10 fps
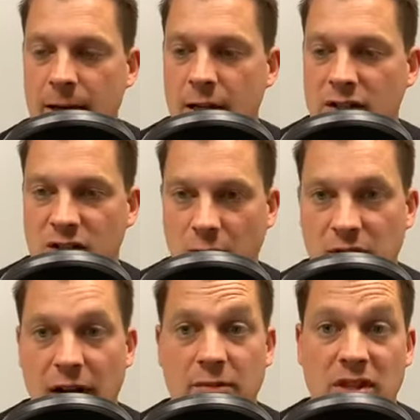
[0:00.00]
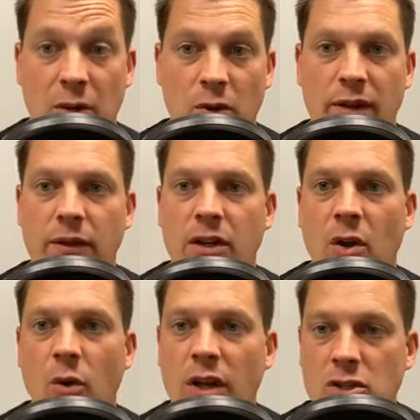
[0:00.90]
Sometimes they will even
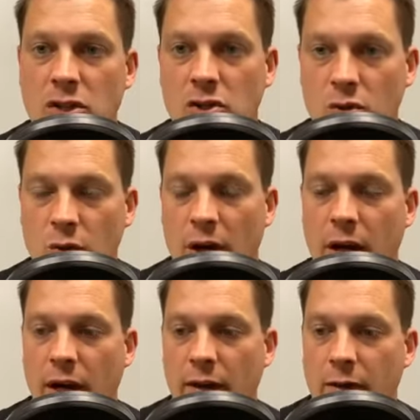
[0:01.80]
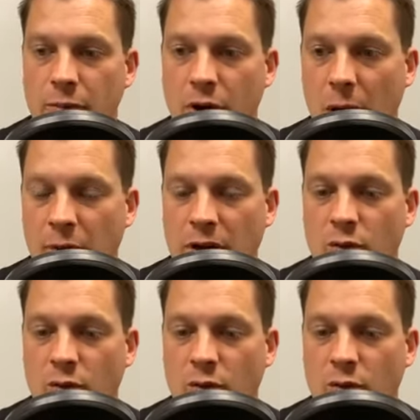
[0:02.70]
go into the property.